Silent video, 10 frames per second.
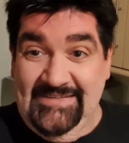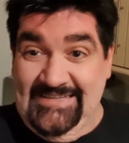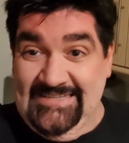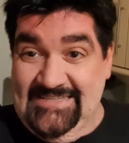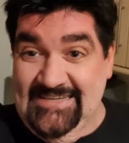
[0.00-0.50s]

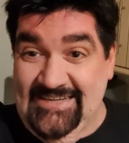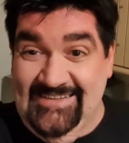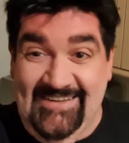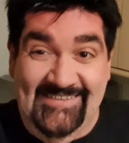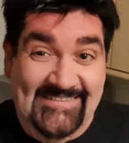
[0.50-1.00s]
It's
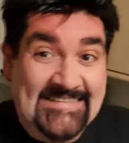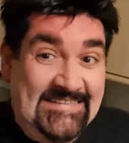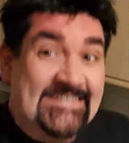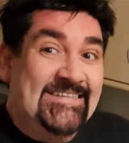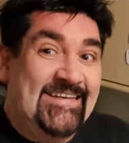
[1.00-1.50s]

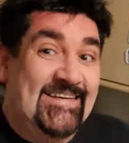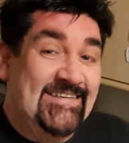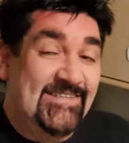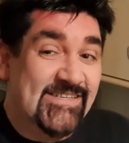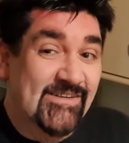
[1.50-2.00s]

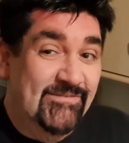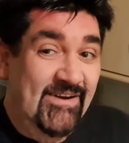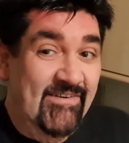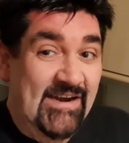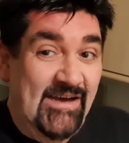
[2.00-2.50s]
yeah. So
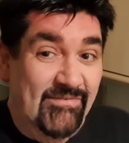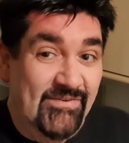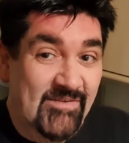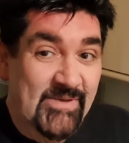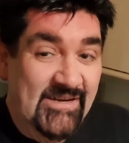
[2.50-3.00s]
fair enough.
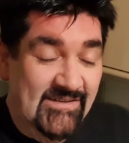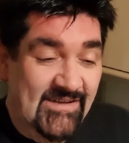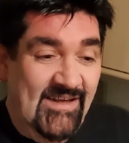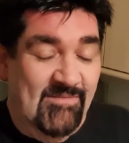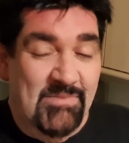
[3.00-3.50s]
I mean, I
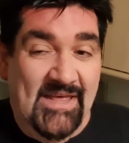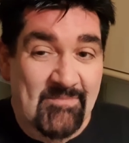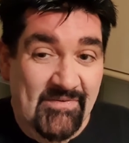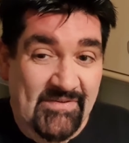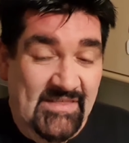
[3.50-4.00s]
can't blame
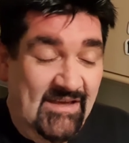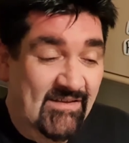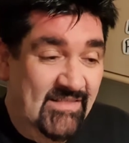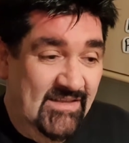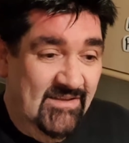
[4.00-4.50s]
her for that. I
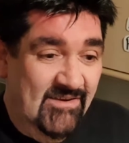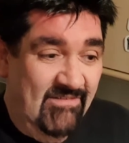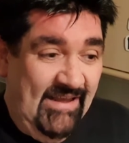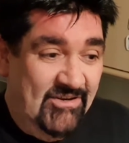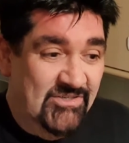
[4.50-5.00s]
think her
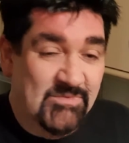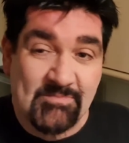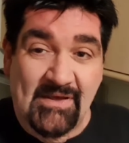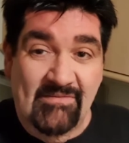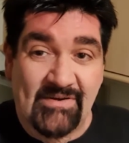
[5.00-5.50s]
reaction was
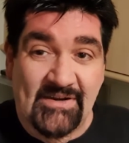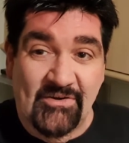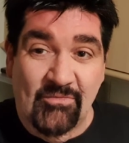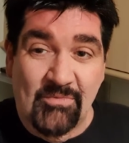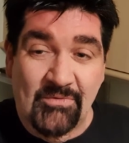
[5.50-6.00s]
perfectly
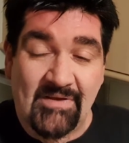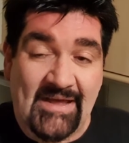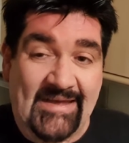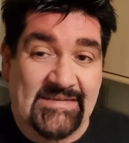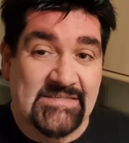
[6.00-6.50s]
normal,
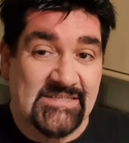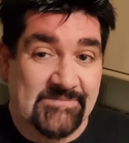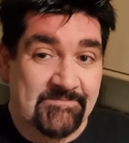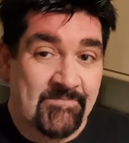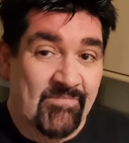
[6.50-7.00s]
and
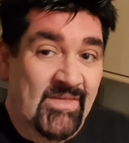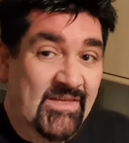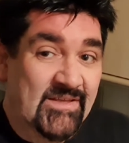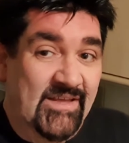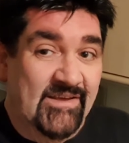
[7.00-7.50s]

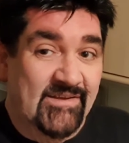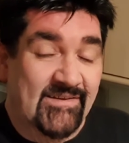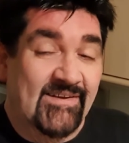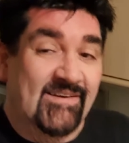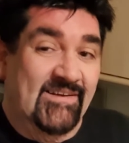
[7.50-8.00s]
yeah,
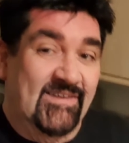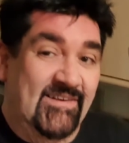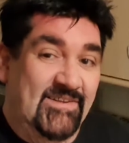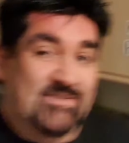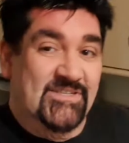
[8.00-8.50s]
I
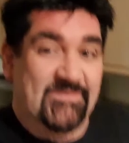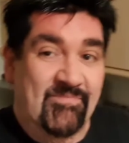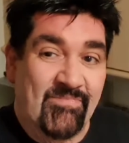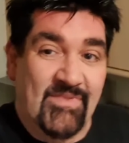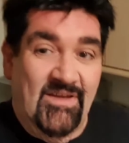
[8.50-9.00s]
could
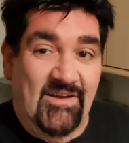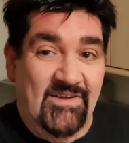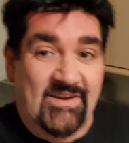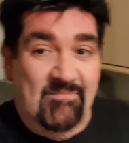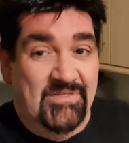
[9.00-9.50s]

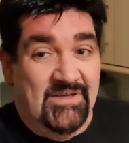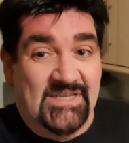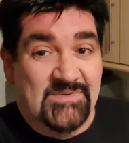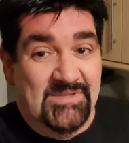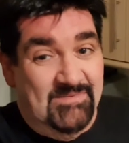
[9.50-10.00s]

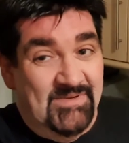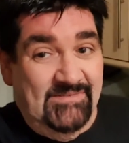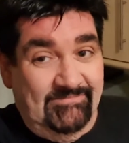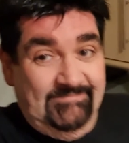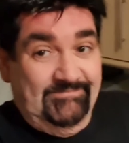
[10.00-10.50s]
empathise with her,
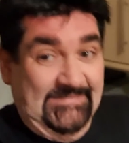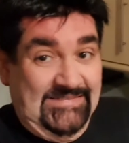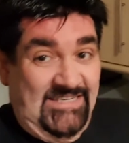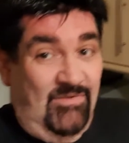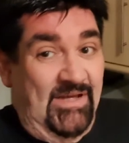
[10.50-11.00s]
but I
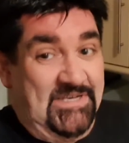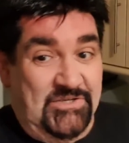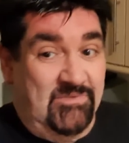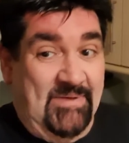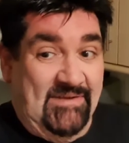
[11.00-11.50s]
don't know what I could
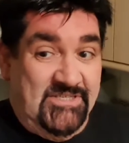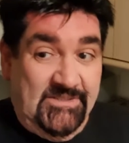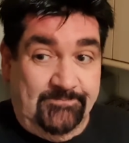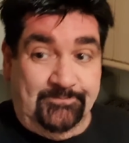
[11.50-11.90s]
do about it.